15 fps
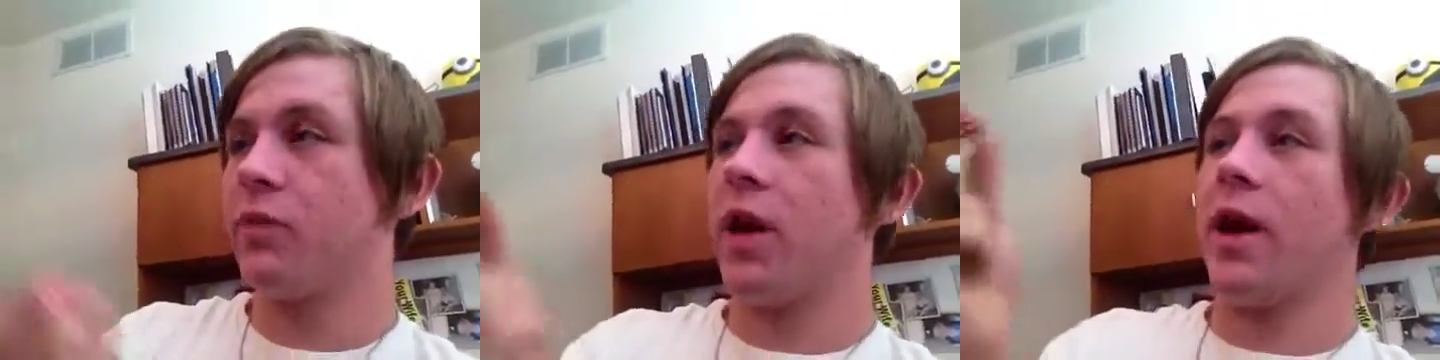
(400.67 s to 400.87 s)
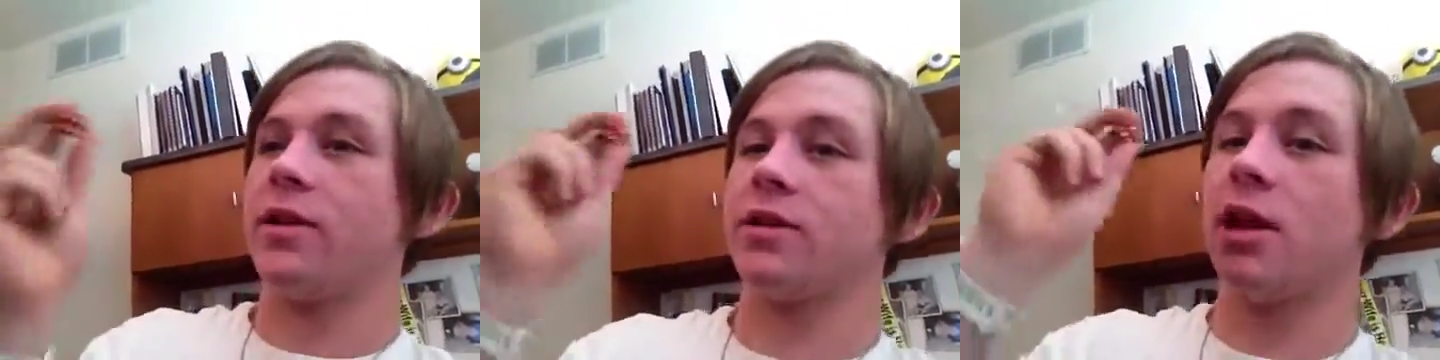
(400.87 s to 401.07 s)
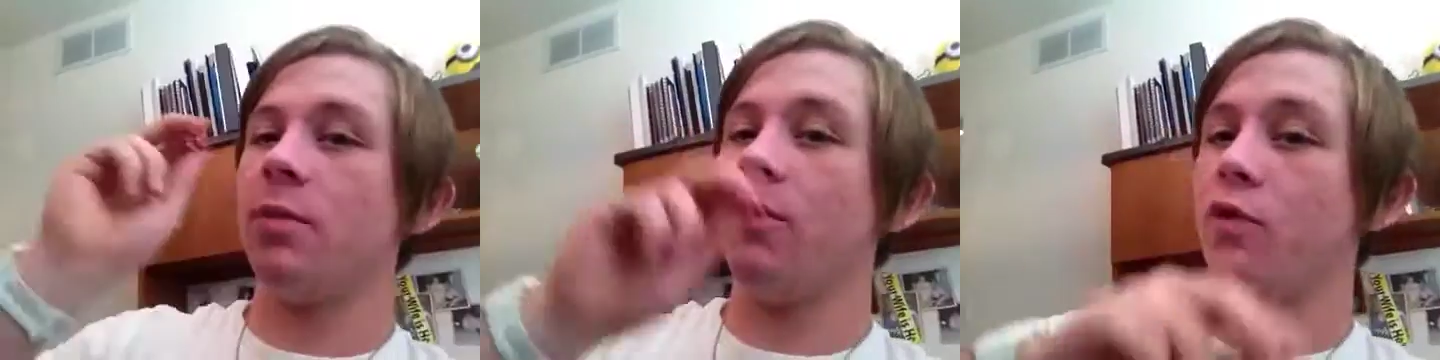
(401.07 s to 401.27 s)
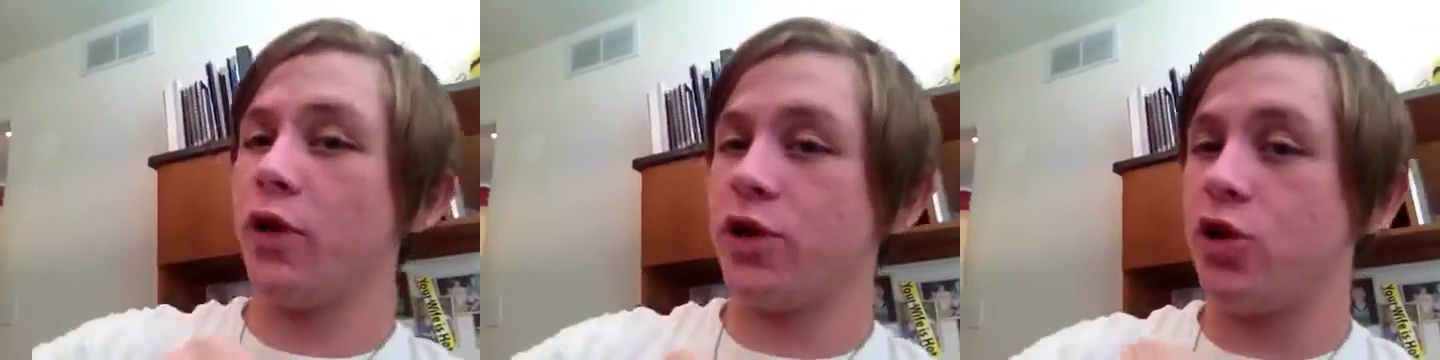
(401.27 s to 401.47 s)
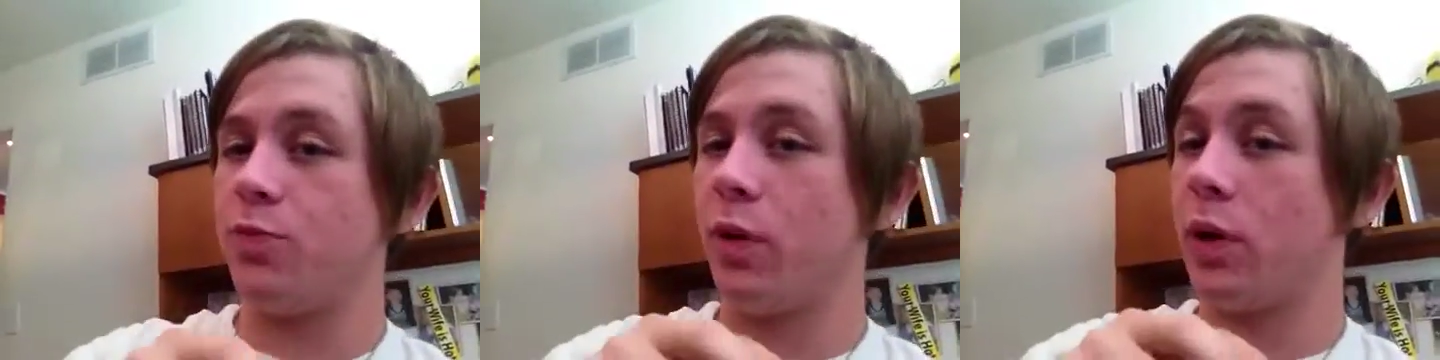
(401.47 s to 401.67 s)
and some of
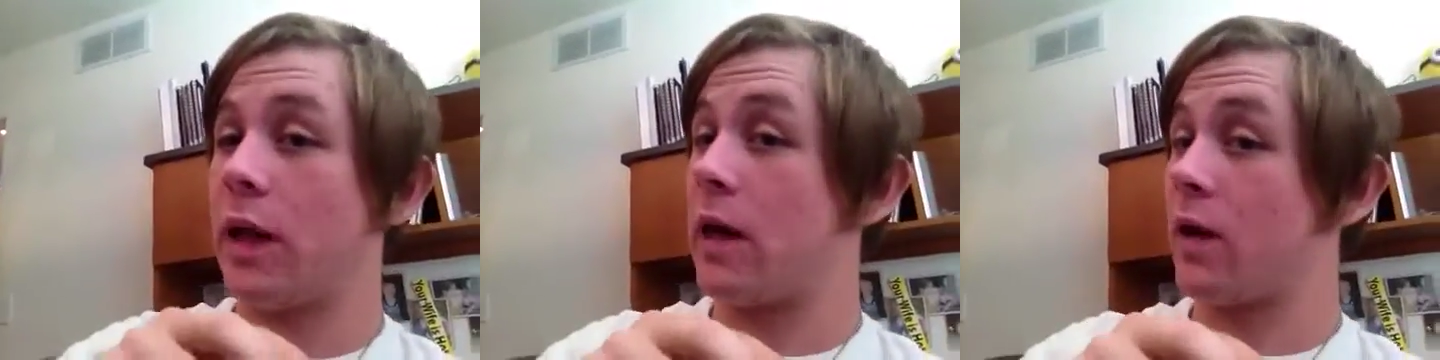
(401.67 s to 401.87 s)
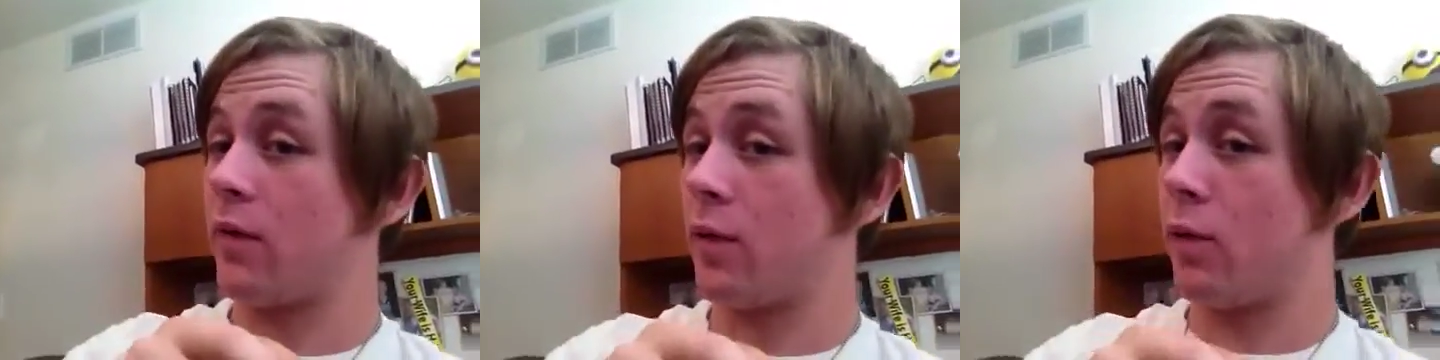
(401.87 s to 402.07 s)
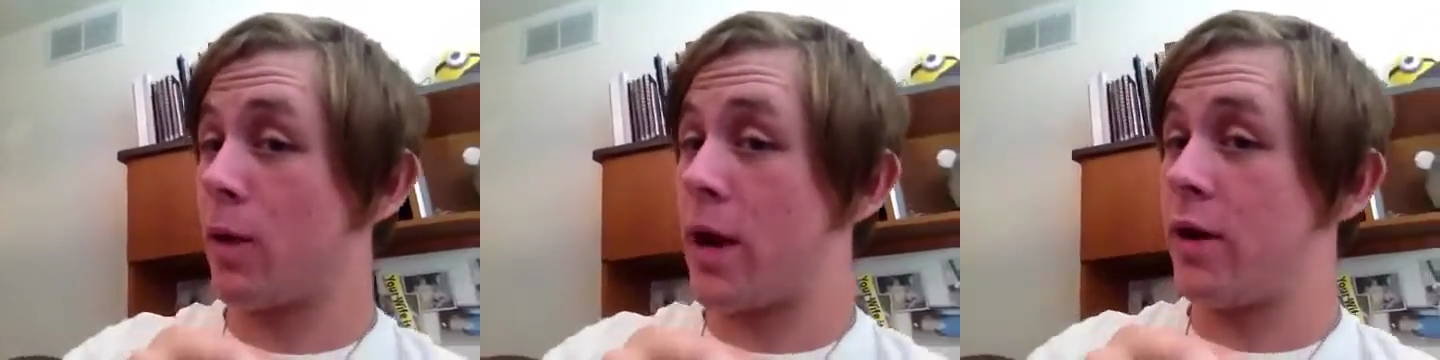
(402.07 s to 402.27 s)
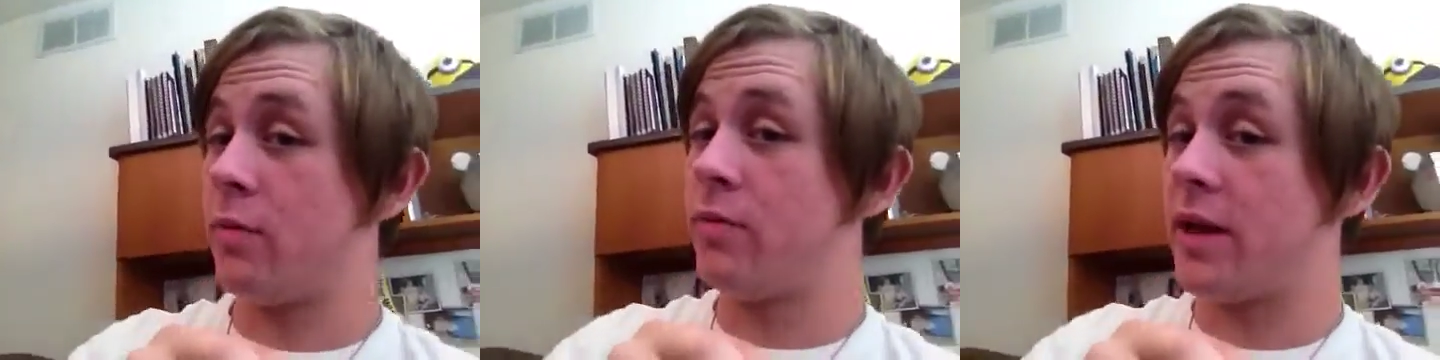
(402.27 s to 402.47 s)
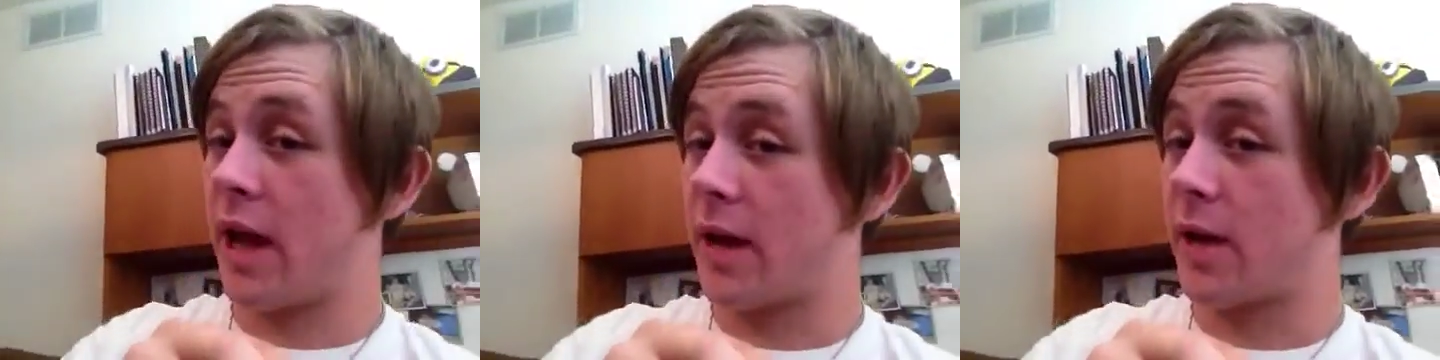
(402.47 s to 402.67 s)
which you pull out of a random
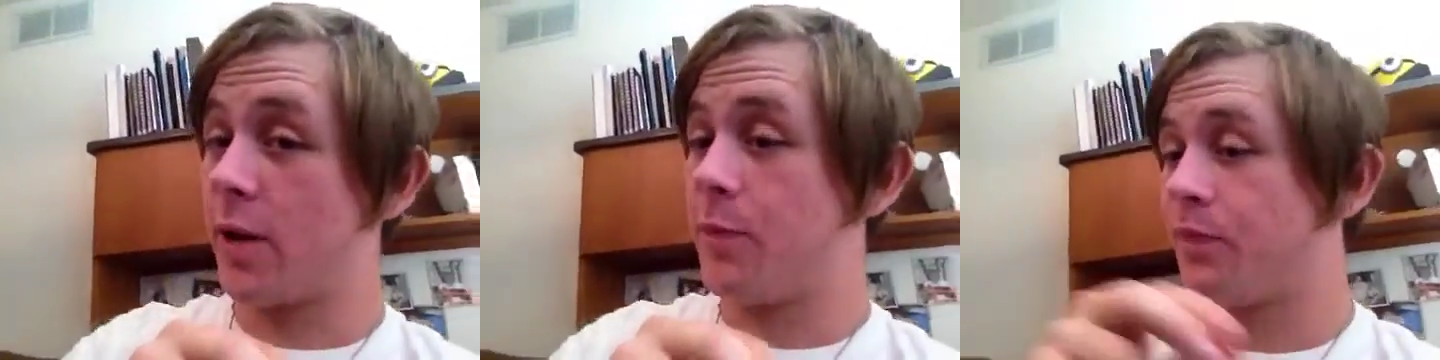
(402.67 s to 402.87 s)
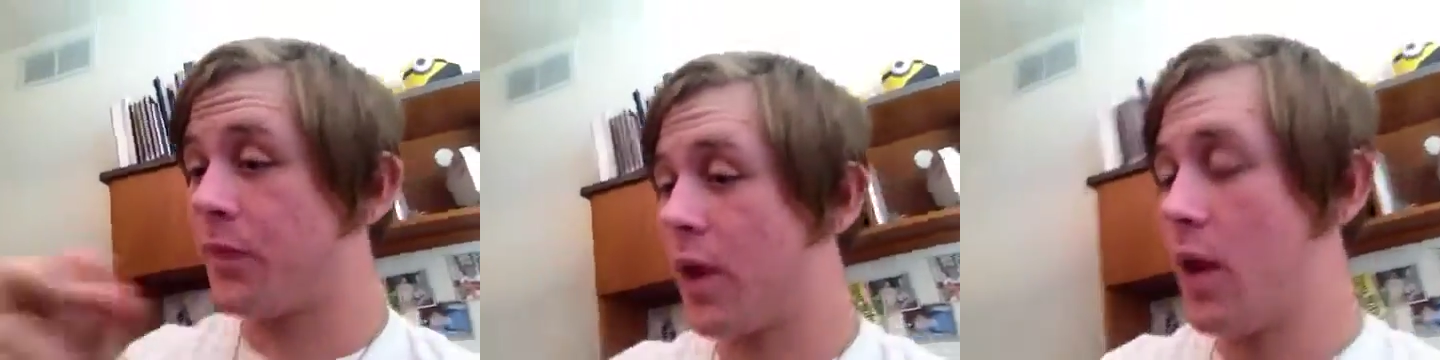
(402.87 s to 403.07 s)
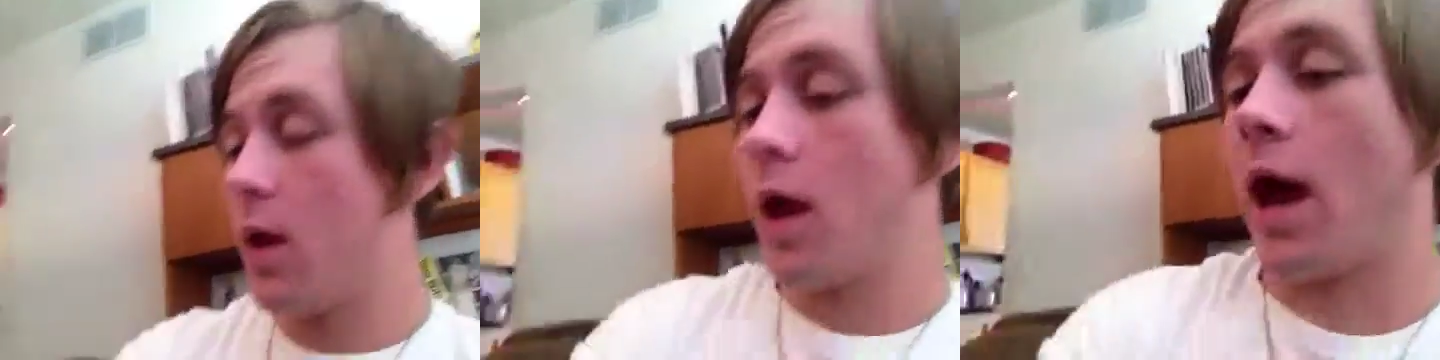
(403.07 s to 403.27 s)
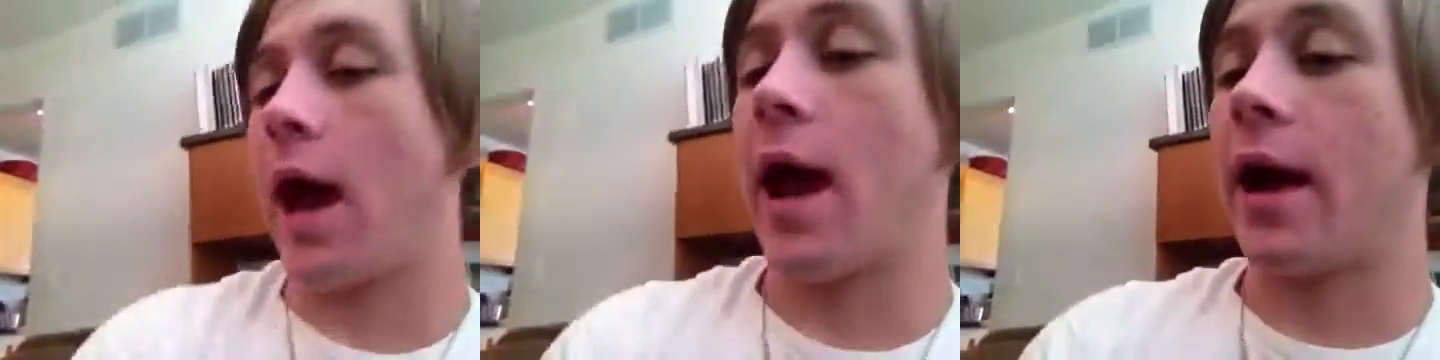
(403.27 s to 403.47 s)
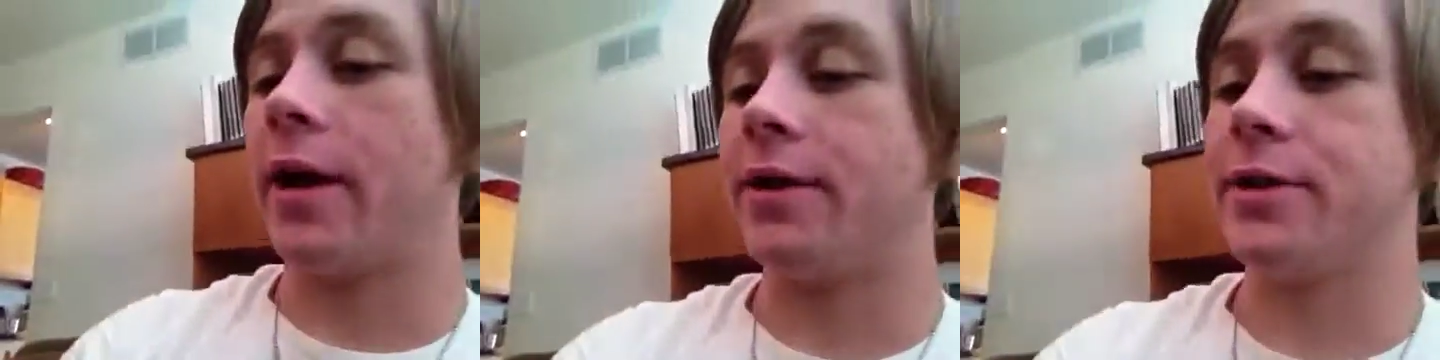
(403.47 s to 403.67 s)
deck.
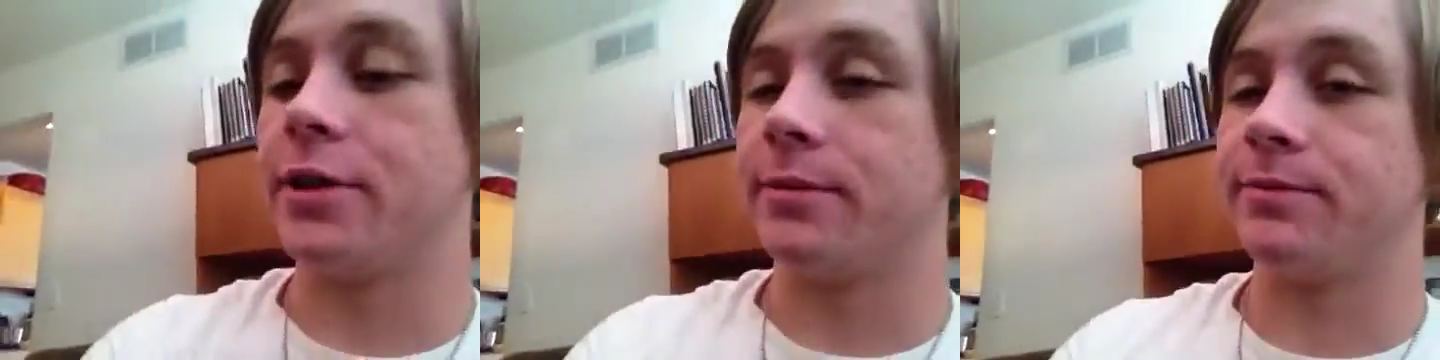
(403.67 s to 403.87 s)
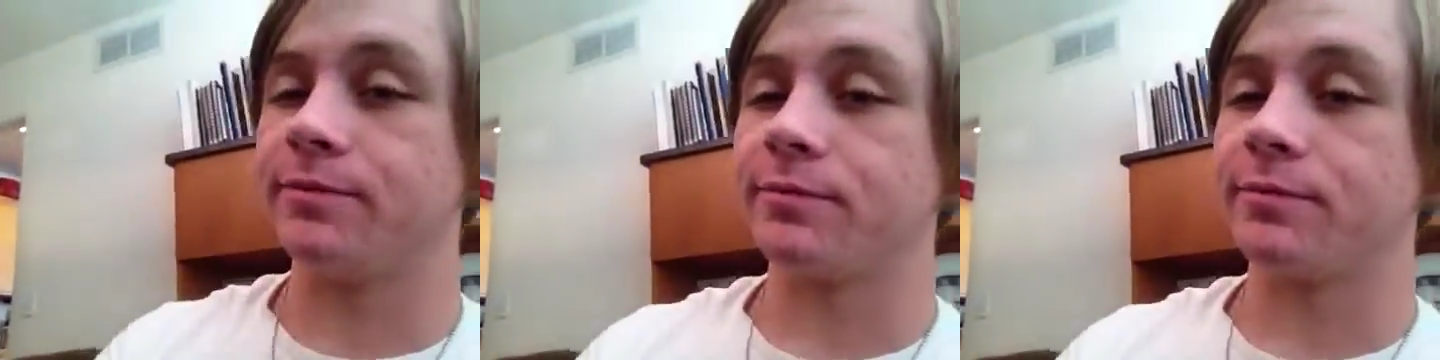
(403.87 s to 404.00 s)
And,